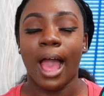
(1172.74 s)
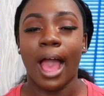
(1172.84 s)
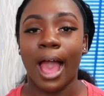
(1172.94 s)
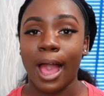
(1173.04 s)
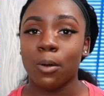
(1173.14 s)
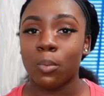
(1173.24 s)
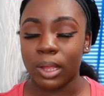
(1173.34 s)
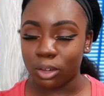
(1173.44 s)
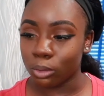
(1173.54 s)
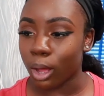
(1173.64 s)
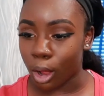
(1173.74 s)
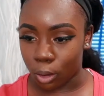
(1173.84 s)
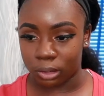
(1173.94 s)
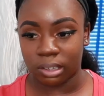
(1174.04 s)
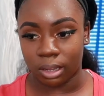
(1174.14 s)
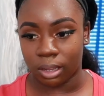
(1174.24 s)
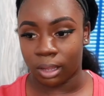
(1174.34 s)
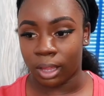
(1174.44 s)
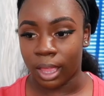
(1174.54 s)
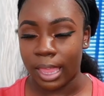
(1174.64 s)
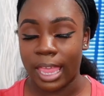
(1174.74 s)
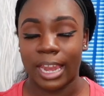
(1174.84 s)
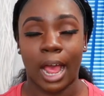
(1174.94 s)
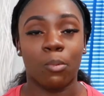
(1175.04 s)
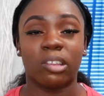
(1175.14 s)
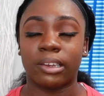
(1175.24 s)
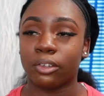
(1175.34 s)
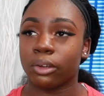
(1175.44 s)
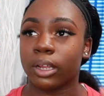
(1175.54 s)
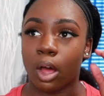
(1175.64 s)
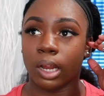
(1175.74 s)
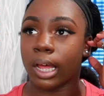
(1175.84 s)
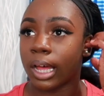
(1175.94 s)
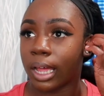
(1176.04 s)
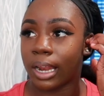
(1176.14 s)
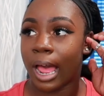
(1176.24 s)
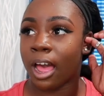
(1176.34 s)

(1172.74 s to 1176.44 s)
I went to Ulta and I was literally on a hunt.